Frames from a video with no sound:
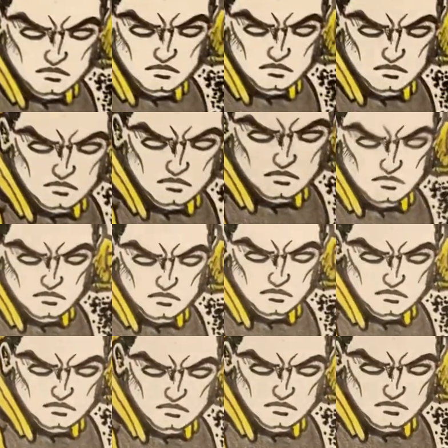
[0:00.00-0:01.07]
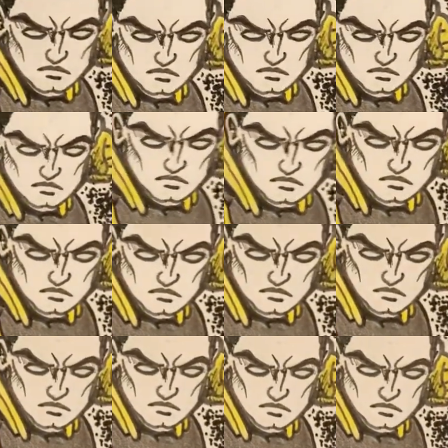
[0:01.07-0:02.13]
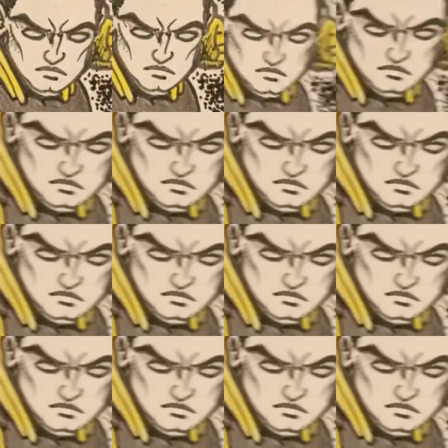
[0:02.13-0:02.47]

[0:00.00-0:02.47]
happy with, but I think it really came to